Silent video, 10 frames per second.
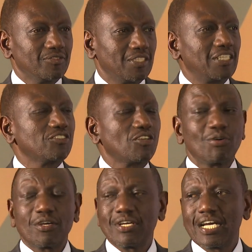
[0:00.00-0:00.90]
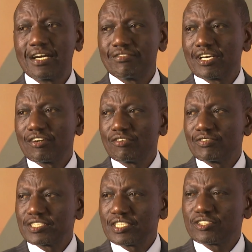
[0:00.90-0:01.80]
The reason why we are having a
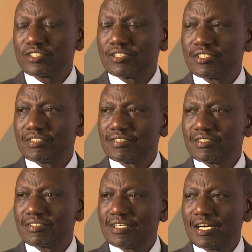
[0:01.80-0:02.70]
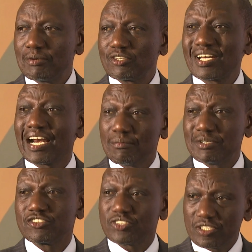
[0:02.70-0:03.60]
conversation about
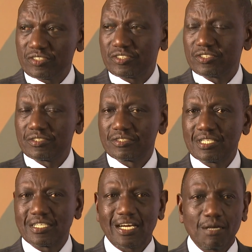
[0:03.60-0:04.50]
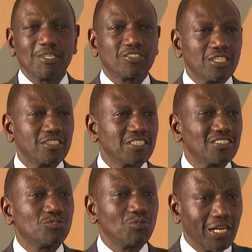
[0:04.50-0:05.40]
climate change, and climate change
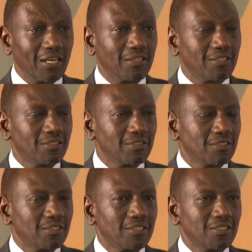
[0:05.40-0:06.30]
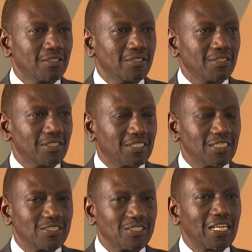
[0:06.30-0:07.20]
is real. It
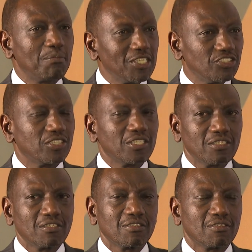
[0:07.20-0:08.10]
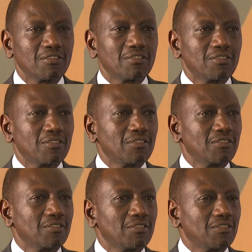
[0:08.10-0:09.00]
is damaging
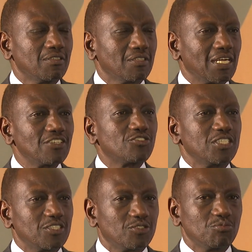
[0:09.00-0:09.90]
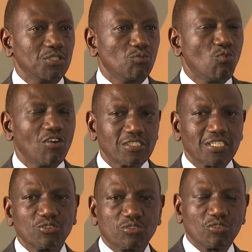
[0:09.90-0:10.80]
countries. We walked
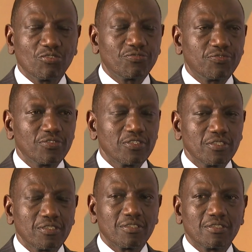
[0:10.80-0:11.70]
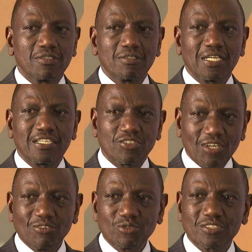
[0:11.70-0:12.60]
out of a
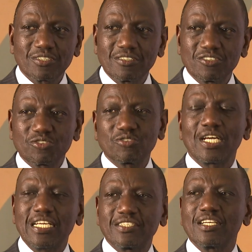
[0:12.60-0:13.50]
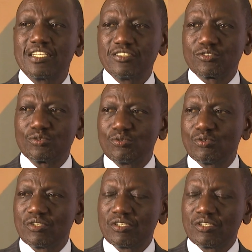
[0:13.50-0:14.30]
drought straight into